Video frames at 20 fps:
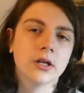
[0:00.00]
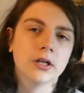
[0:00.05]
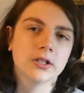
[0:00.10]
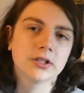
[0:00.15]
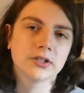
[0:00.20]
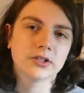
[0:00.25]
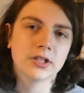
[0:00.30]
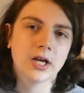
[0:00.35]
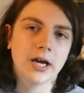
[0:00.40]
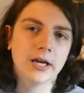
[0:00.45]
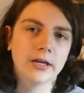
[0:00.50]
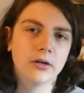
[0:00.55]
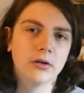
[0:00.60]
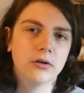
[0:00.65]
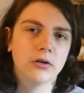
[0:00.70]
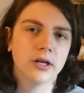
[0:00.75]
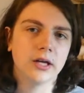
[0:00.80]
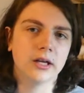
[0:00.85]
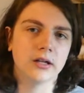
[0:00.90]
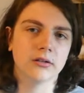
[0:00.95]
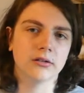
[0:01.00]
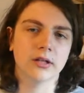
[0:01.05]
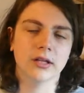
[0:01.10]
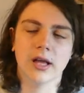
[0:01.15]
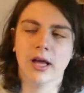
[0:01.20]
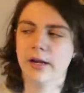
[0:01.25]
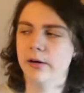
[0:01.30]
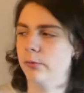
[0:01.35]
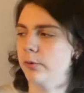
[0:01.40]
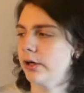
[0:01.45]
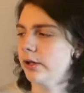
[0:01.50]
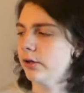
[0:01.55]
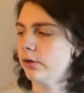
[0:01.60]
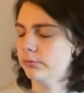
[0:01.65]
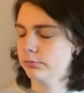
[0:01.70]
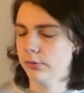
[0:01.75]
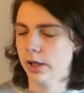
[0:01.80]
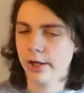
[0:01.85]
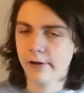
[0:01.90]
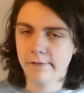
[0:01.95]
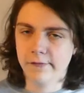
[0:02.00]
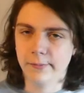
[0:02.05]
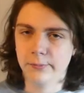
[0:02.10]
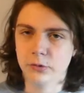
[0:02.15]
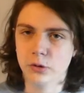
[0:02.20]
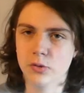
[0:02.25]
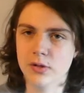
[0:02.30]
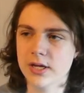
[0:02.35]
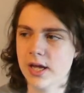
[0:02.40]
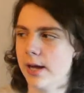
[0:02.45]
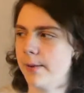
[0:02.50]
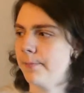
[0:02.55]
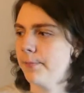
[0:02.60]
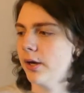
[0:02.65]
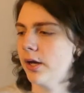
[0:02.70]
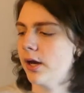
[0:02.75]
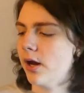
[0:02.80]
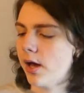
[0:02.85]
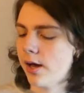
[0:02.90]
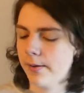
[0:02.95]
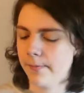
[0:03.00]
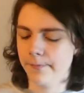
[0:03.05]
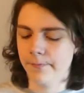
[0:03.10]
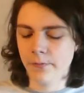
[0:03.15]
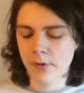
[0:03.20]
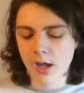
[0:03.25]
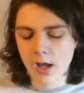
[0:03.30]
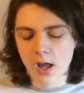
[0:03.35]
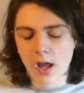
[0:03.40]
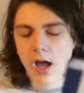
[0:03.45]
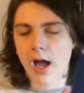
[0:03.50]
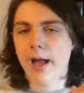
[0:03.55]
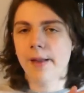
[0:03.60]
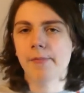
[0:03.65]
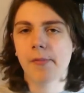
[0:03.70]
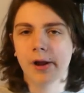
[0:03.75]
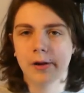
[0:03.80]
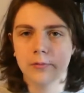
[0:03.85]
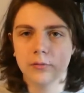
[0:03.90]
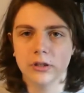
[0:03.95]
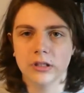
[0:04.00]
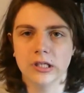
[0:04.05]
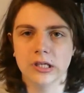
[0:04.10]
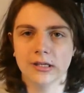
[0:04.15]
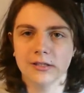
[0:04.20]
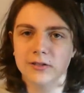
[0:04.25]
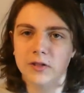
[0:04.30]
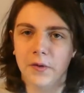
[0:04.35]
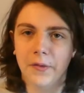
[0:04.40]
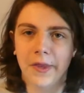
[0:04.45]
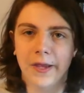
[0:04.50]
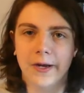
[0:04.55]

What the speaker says: style, and I don't want to, like, flip through yet, but I might read this on,